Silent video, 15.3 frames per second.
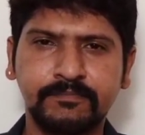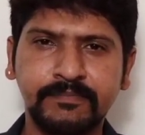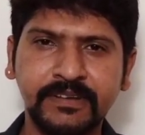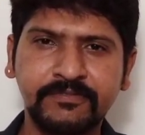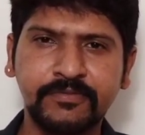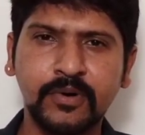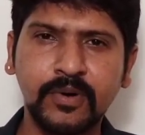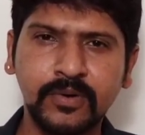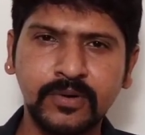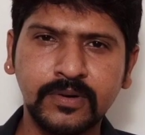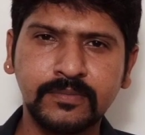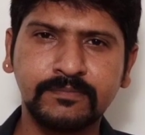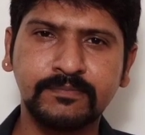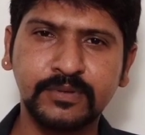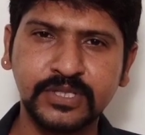
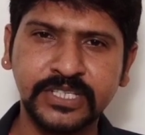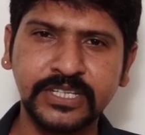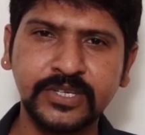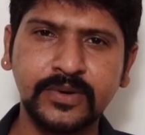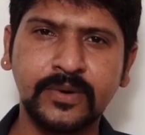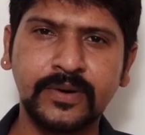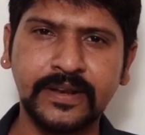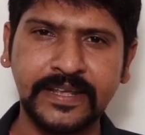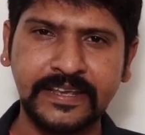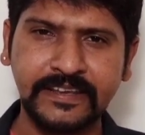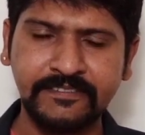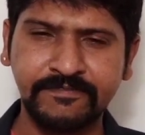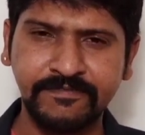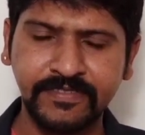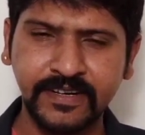before putting your
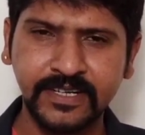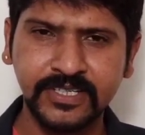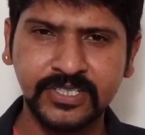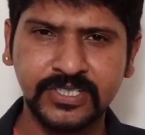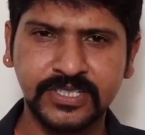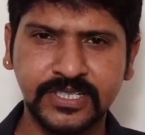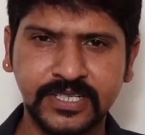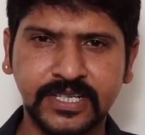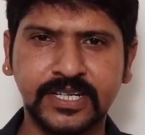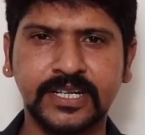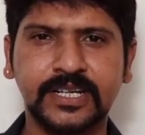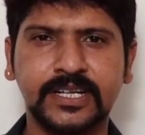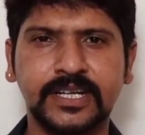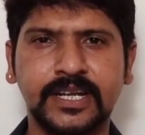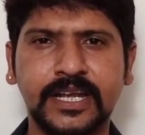effort
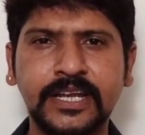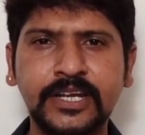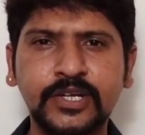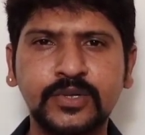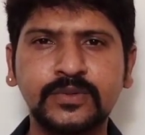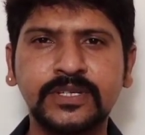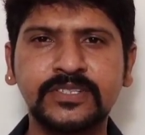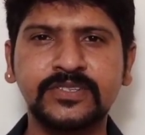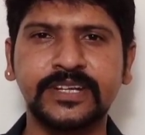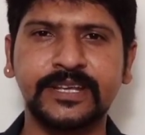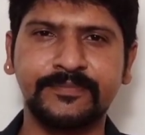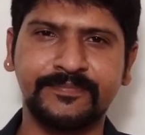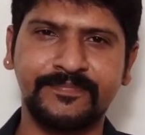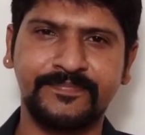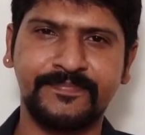into the
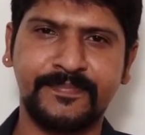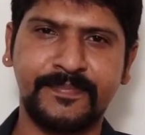dream.